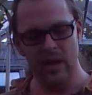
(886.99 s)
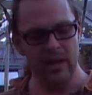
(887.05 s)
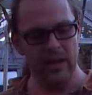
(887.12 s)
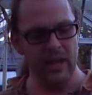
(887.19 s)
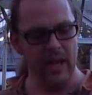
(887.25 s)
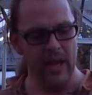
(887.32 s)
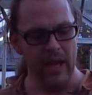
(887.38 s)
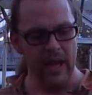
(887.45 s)
I,
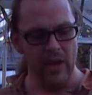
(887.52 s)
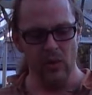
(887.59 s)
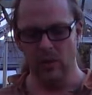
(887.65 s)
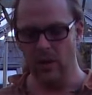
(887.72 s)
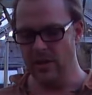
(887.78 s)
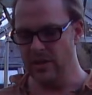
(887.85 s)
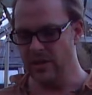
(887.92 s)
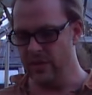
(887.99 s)
in
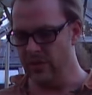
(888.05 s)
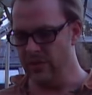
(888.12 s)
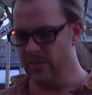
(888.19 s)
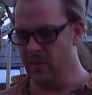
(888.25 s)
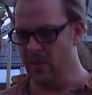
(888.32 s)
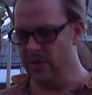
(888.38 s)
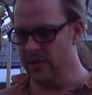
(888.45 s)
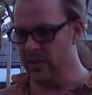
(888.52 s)
all honesty the
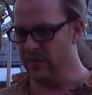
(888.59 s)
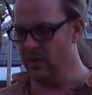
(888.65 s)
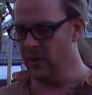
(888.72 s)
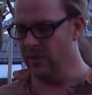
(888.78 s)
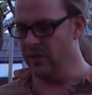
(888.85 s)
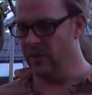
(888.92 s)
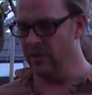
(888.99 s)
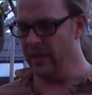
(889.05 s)
tomatoes I've
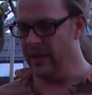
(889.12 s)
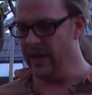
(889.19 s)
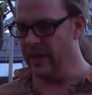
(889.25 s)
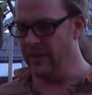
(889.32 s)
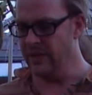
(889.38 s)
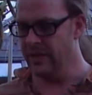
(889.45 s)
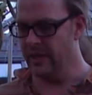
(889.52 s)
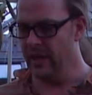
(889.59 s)
got in the
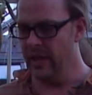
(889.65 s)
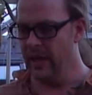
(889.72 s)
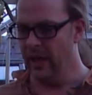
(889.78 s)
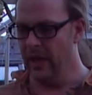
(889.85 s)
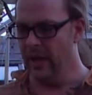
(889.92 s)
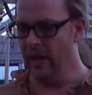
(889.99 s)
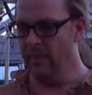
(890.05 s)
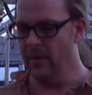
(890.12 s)
greenhouse
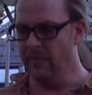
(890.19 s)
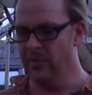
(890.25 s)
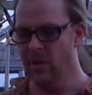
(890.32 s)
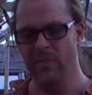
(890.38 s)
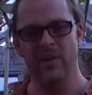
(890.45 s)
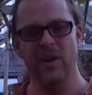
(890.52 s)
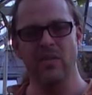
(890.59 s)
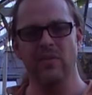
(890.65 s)
um, I've
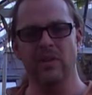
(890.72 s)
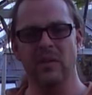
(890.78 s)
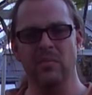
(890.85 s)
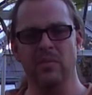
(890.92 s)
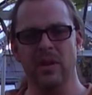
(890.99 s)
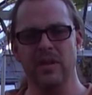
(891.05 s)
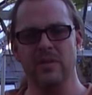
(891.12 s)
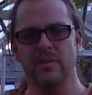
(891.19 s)
not been overly
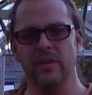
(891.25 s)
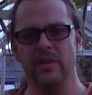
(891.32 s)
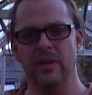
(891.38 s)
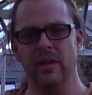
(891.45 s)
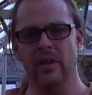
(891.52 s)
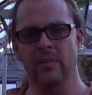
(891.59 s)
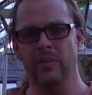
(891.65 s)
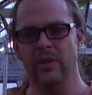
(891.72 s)
impressed with
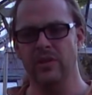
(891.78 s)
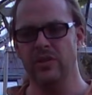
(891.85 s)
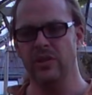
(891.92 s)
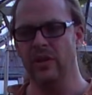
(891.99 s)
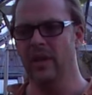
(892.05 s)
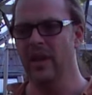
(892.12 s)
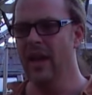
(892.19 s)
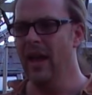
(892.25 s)
them um, this
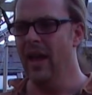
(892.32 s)
year.